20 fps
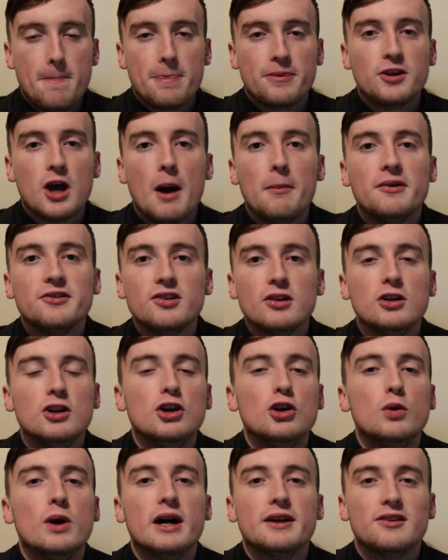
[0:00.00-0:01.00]
Thomas
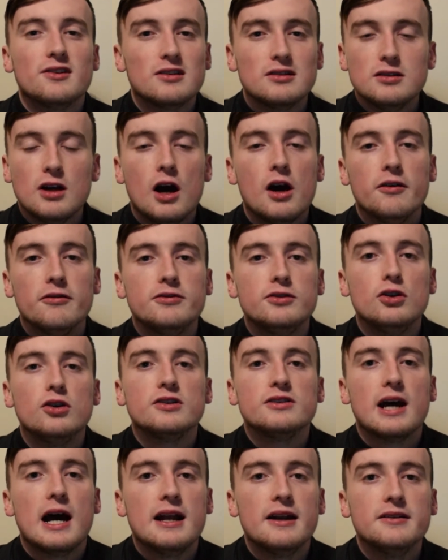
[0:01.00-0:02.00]
Alua, there's a lot of
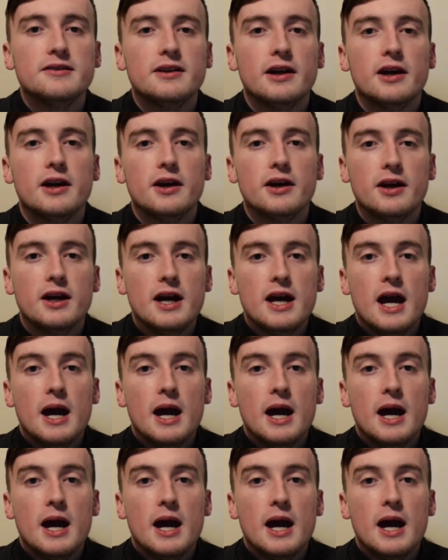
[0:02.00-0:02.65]
young talent there.